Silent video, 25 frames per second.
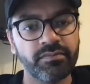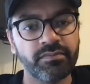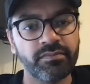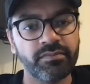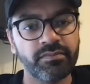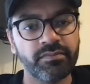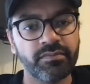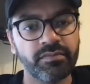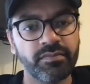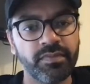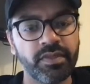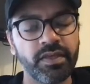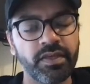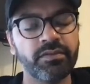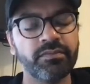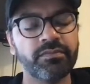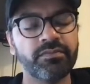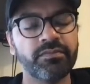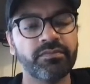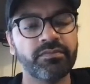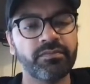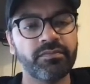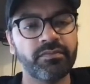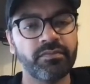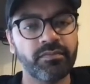
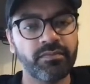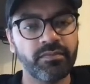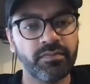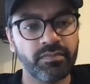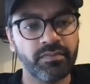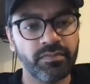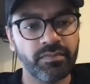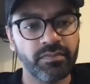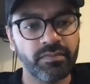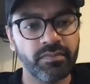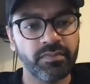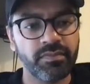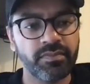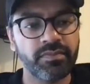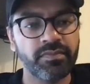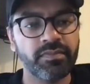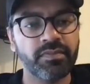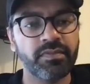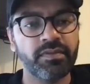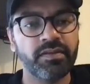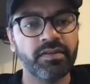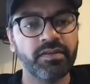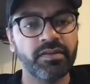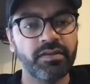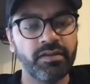
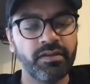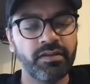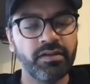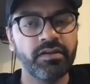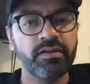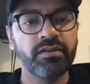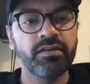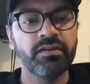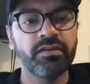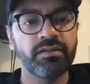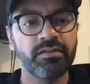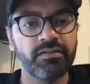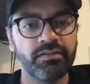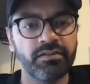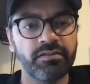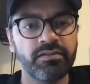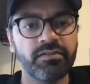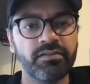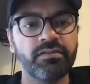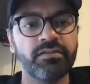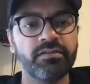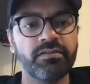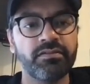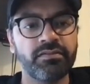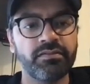
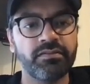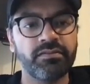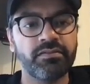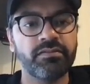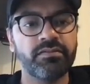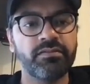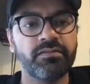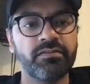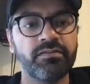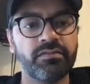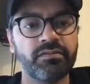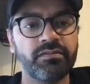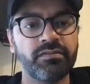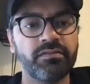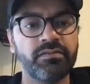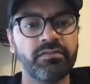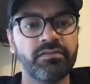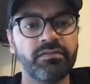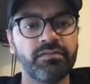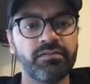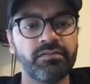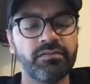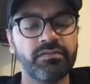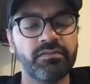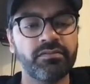
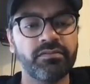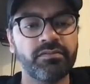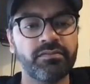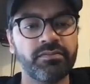The person shown says nothing.